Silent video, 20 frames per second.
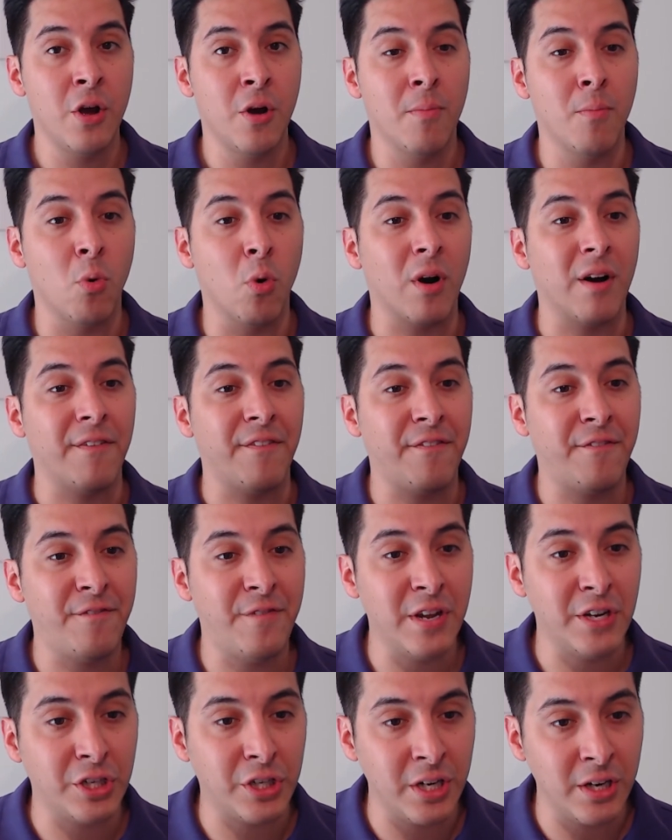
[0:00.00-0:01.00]
more
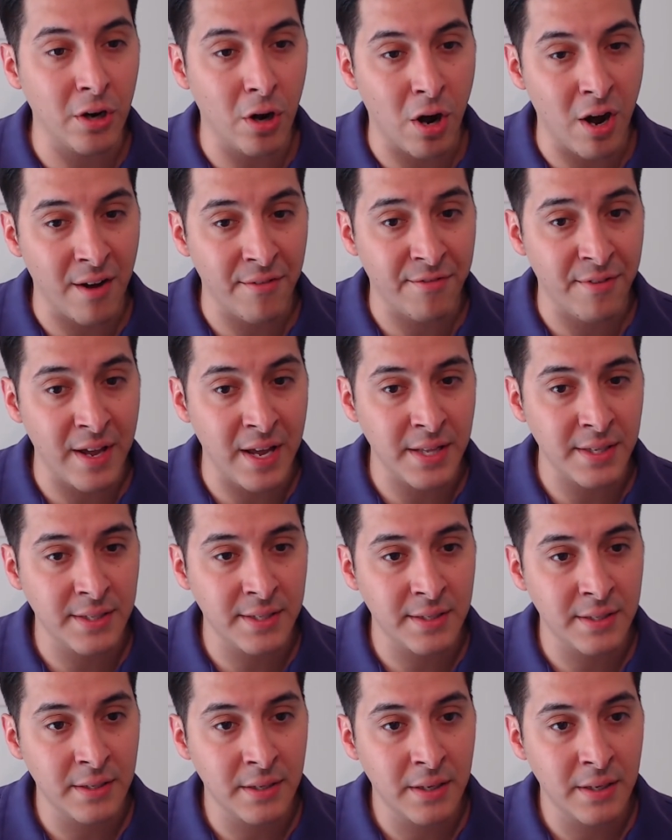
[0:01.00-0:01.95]
efficient offense,